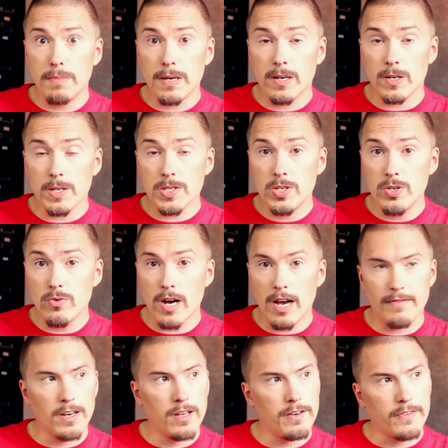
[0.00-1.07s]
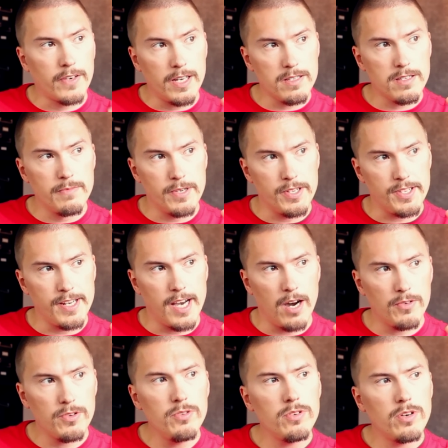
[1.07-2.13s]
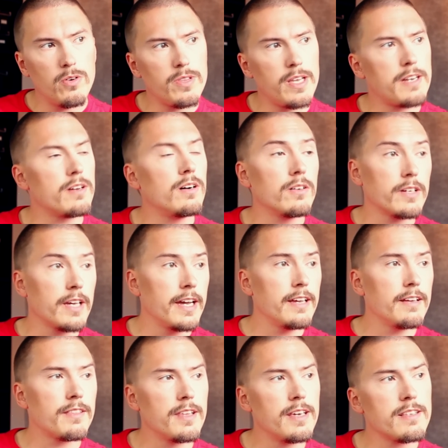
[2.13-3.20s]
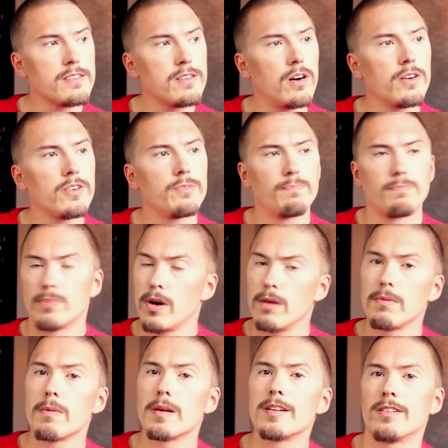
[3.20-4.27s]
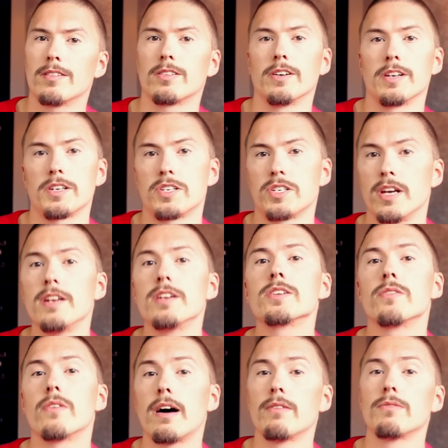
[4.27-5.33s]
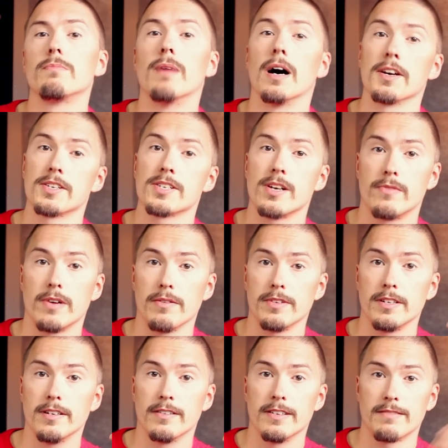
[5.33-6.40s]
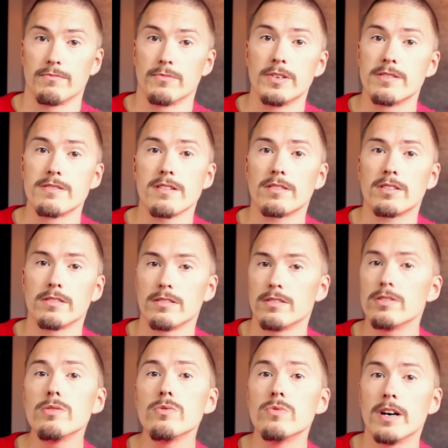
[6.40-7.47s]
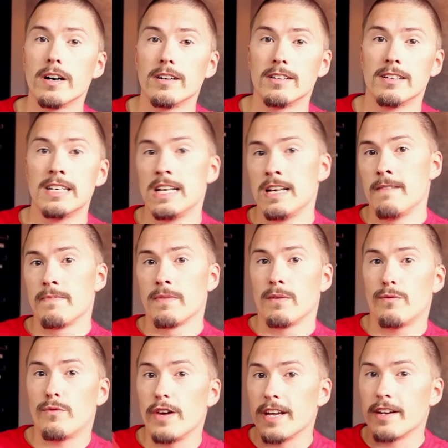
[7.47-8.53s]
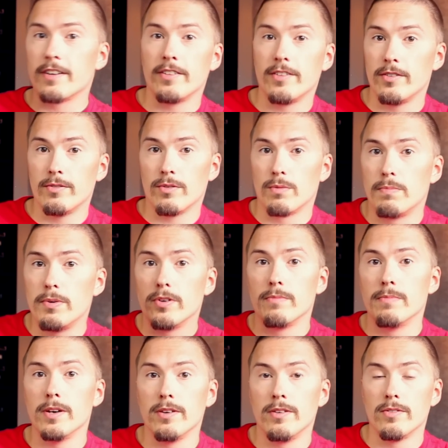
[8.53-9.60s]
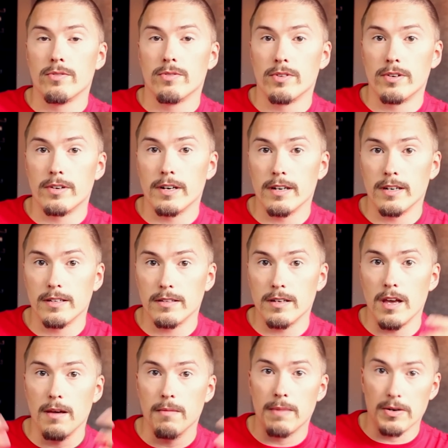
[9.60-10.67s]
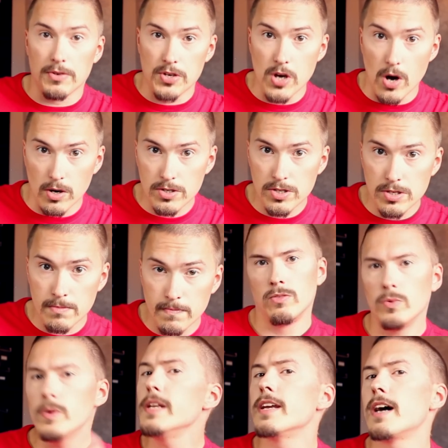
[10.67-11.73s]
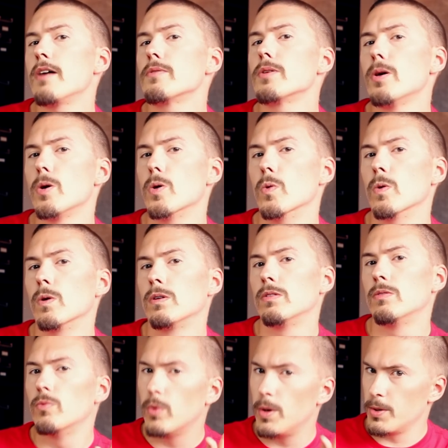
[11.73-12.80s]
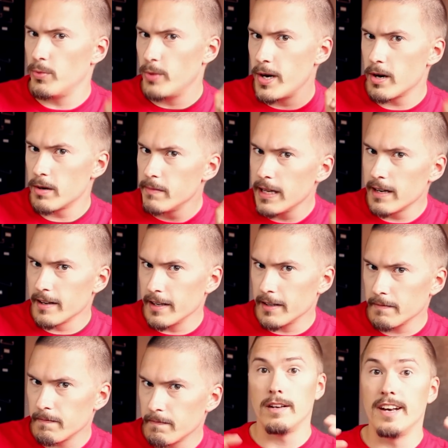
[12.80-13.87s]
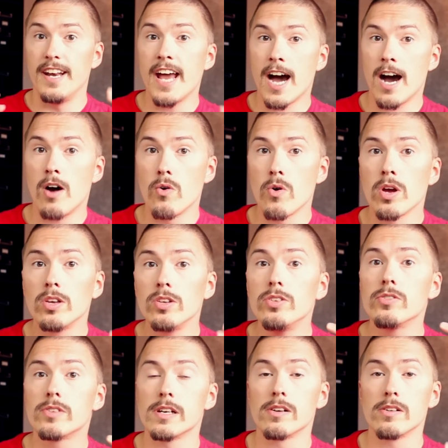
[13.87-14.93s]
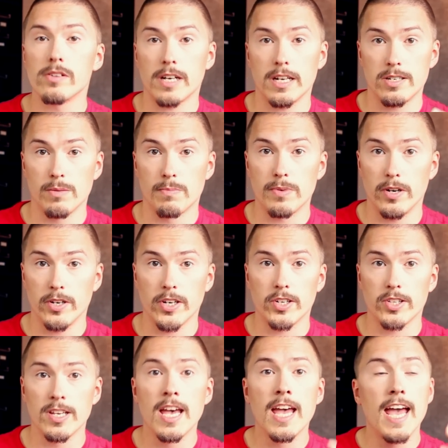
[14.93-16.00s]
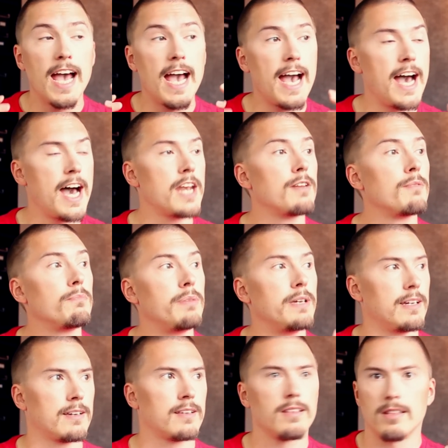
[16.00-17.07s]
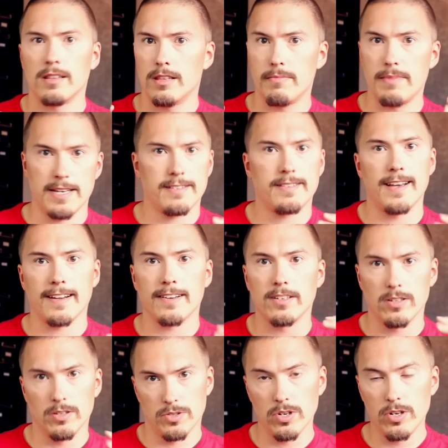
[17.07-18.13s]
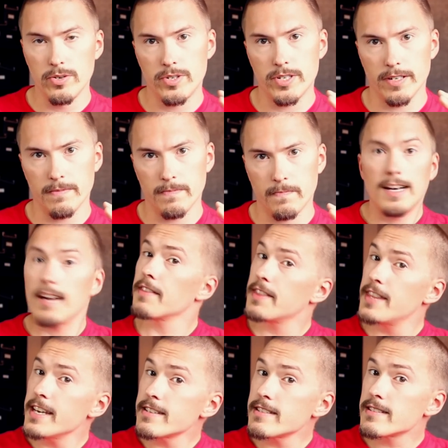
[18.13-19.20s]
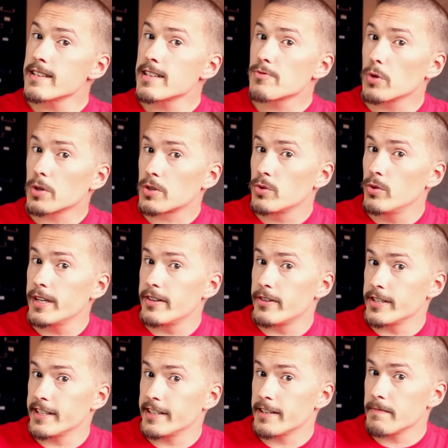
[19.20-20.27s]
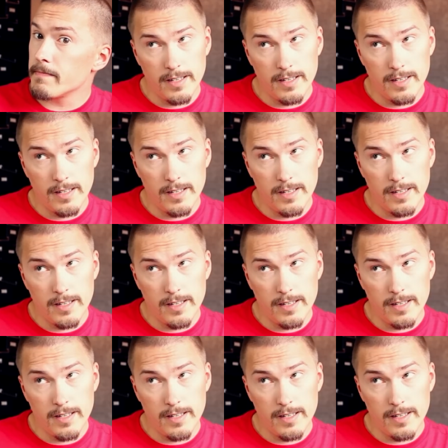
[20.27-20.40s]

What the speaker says: Because you have a lot of customers now, you know that, okay, things are probably not gonna change around much around here. We're not gonna do Flickr or Bourbon or Mt. Gox. We now know what we are building. Now you can look at your product and pick the best technical solution. And this is what Twitter did.